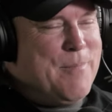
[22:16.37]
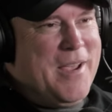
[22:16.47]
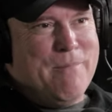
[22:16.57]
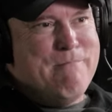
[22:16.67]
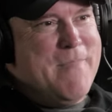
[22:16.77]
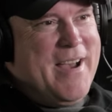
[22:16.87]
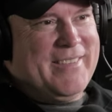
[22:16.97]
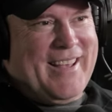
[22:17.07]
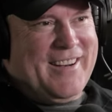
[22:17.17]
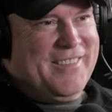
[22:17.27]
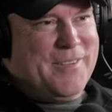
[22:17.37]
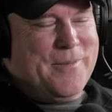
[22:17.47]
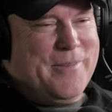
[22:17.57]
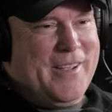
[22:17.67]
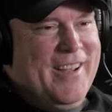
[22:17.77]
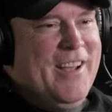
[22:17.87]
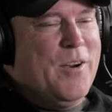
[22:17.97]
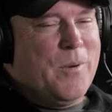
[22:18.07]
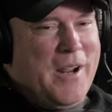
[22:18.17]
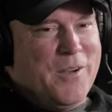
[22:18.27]
I made a mess out of some of it
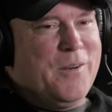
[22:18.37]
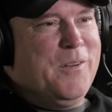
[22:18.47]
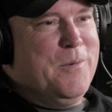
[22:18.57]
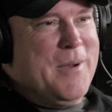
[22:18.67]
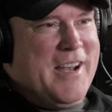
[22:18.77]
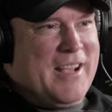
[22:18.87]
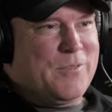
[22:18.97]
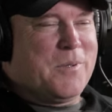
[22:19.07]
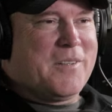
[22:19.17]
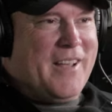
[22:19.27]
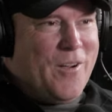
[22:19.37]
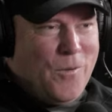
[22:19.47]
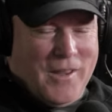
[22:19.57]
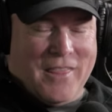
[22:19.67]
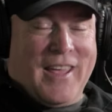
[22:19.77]
when I go to do my next one, 'cause I only,